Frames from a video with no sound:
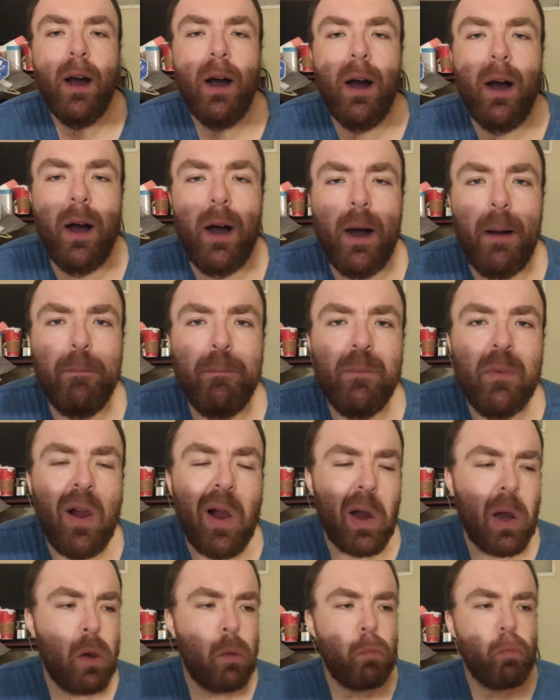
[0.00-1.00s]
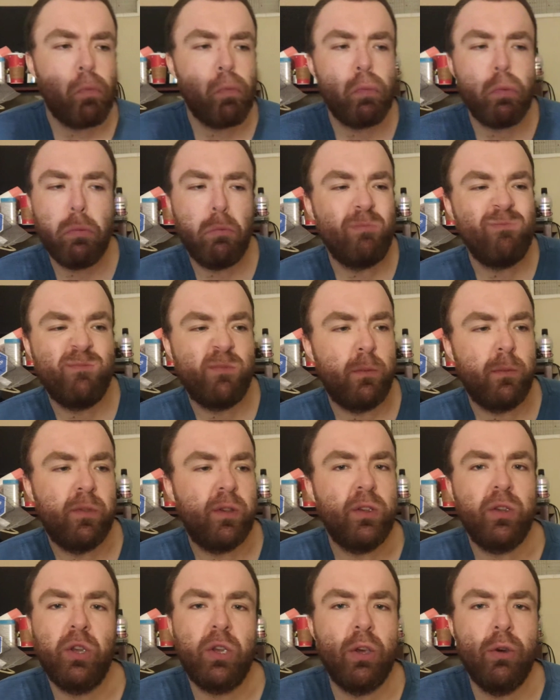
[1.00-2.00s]

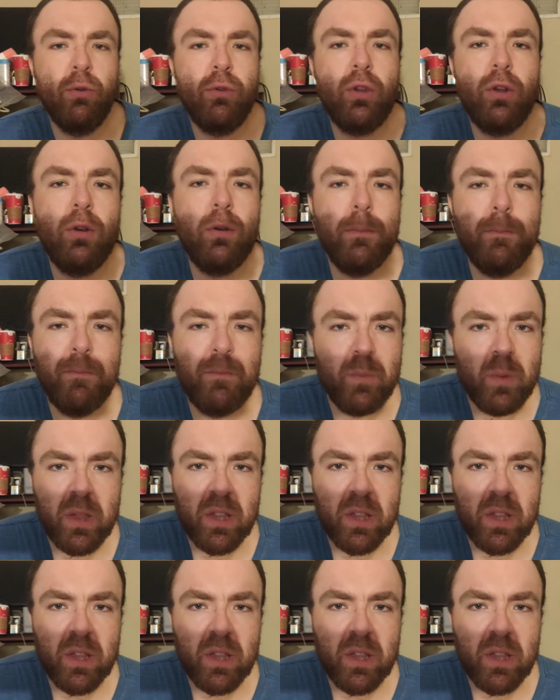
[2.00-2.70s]
YouTube